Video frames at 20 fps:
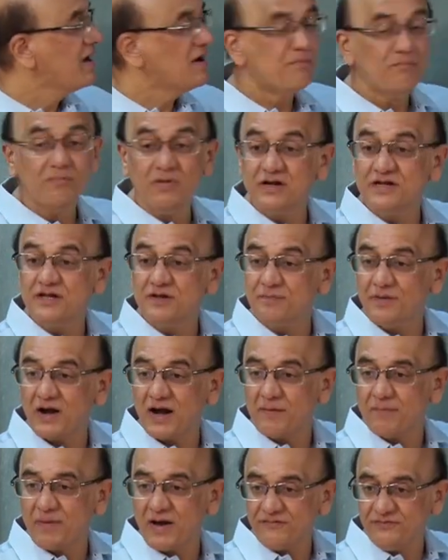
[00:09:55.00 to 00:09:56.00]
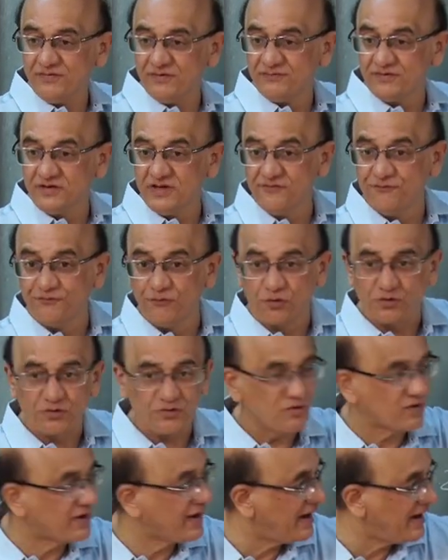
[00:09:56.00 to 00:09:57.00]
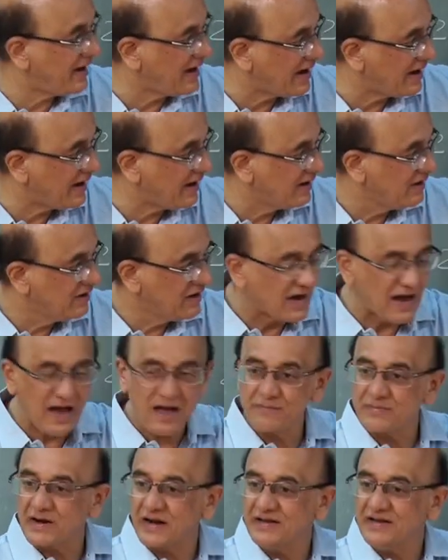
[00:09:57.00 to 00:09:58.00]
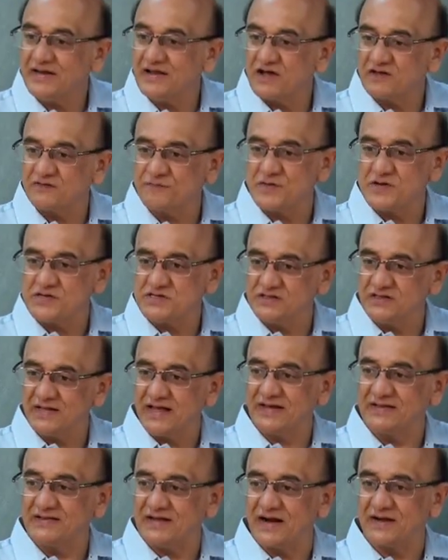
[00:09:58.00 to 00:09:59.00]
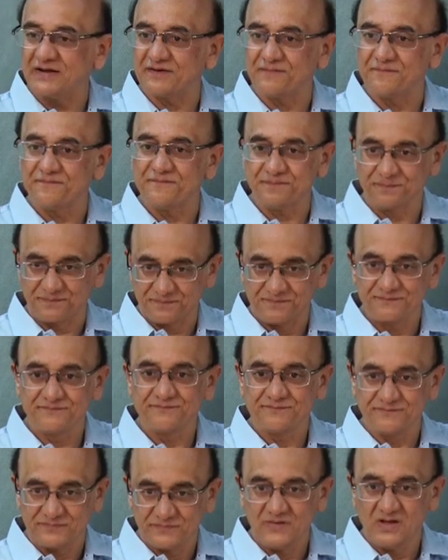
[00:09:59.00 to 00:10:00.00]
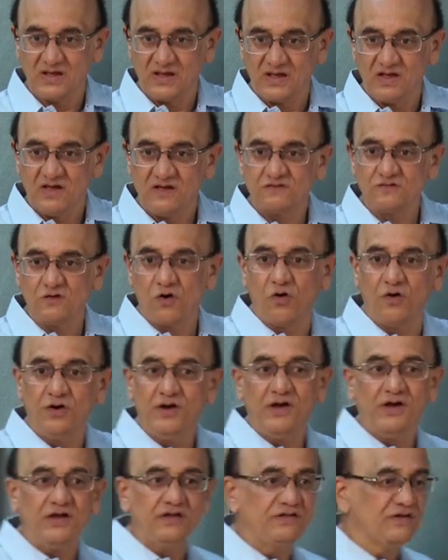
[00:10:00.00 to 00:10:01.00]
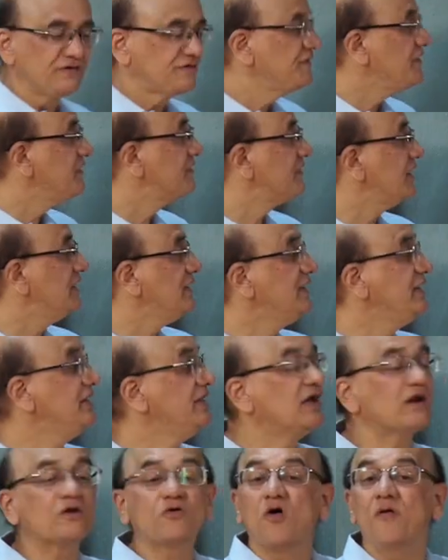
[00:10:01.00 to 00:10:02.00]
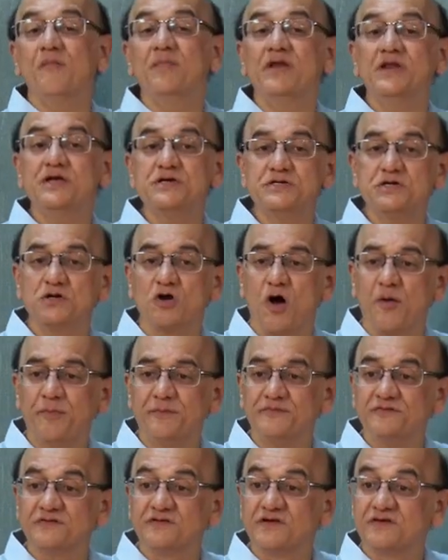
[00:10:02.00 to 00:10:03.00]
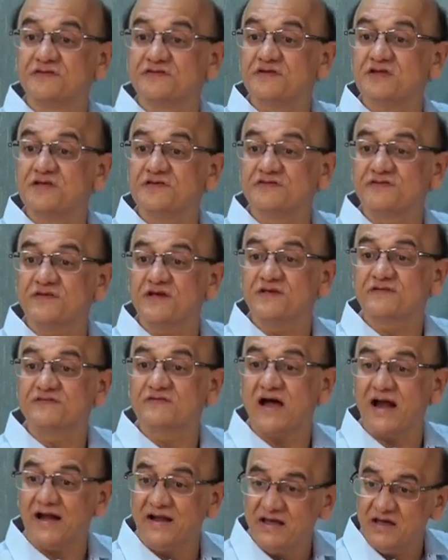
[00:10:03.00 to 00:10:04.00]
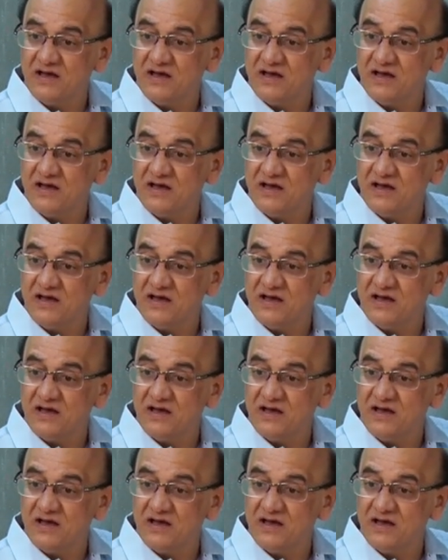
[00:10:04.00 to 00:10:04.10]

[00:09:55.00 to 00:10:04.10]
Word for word: multiplied by 54. Okay, I am writing expression like that. So, this is a linear combination of 66 and